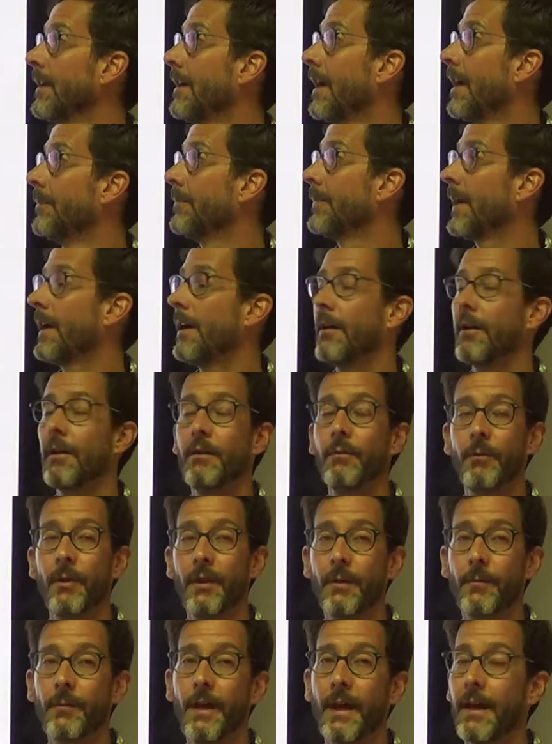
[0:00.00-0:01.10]
a parent
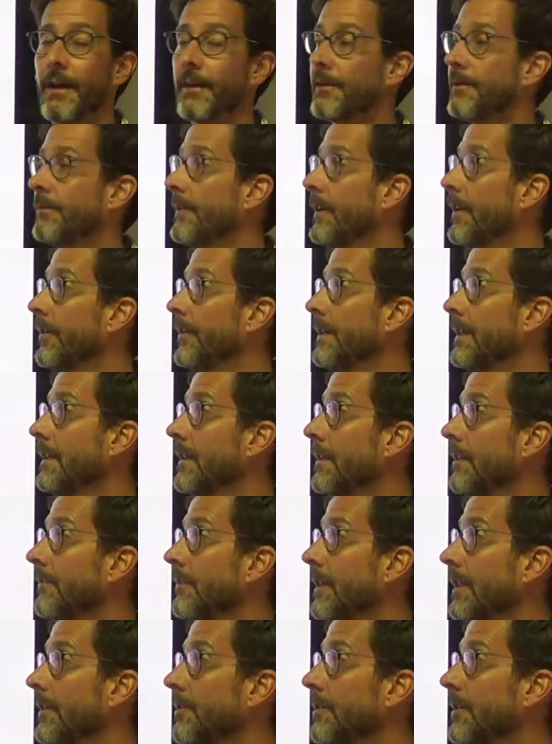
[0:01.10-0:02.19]
with a past felony
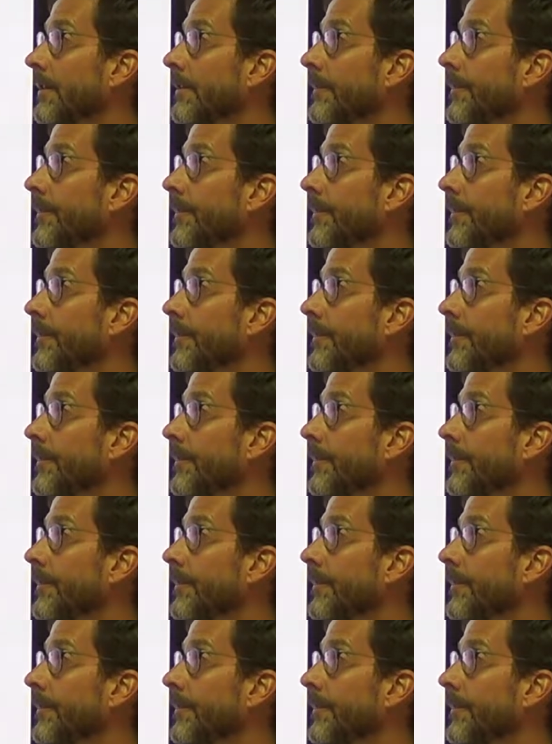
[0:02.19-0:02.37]
conviction,